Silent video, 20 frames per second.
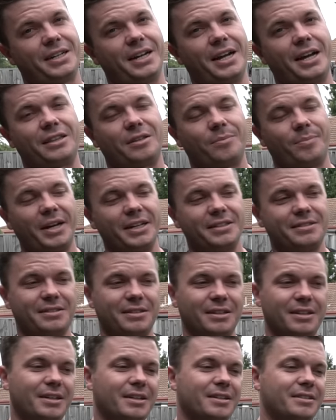at
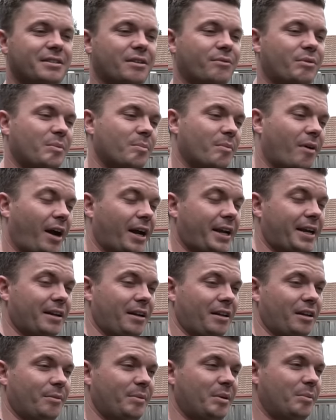best. So we might get a
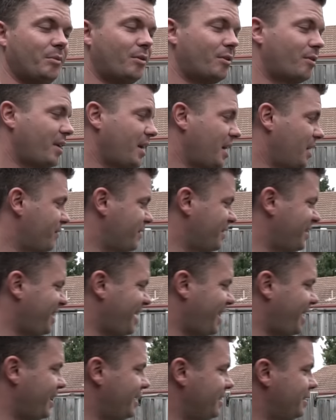little bit more out of it,
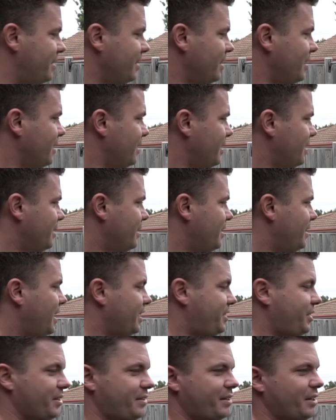and
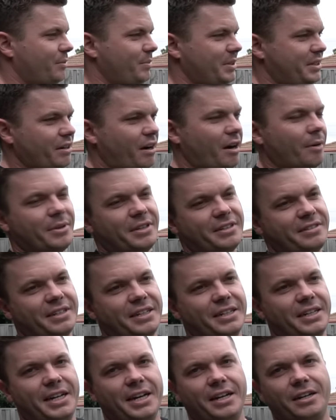it's just going to be time in the
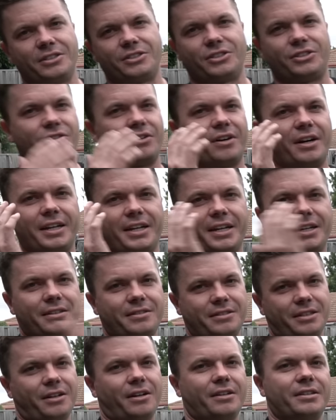seat again and just trying to get
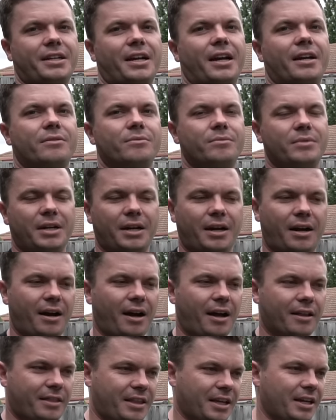it to go down.
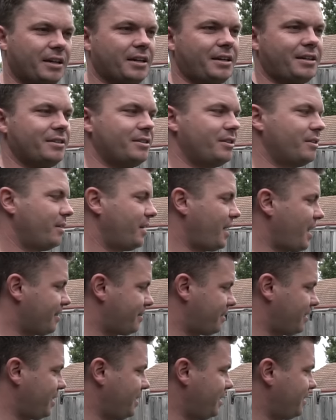I think it can do it
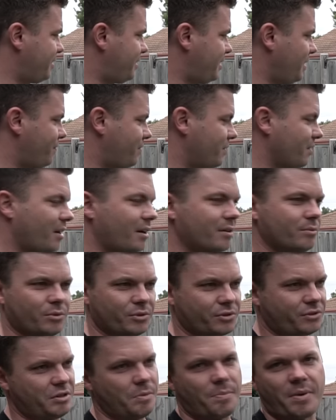as it is. If not,
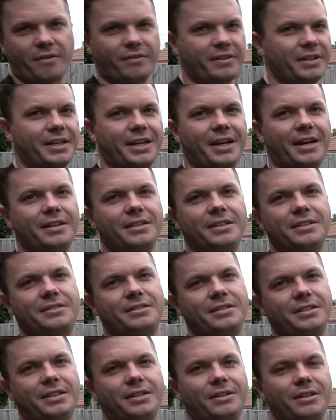we'll strip everything out of
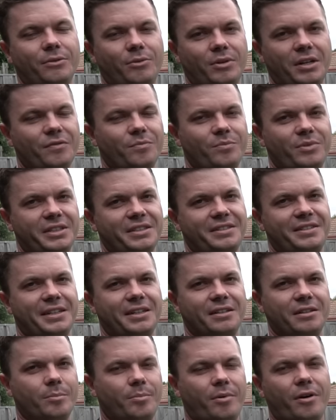this thing. We'll even put this
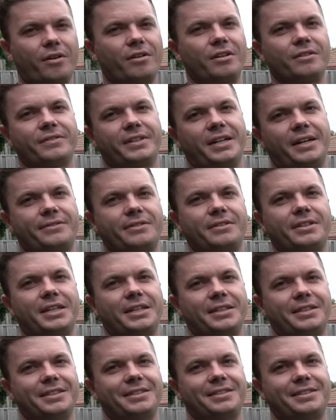thing on the bottle if we have to
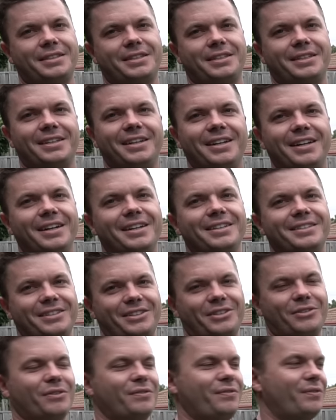get this thing to
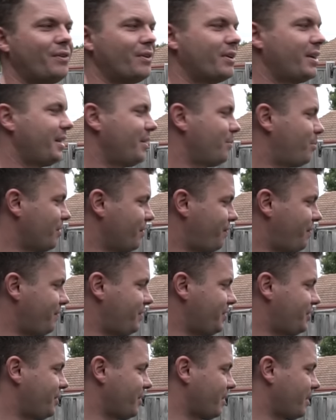do a 14 and put a
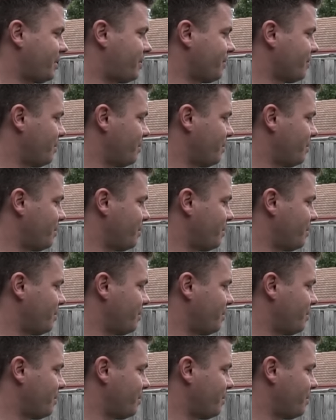50 shot into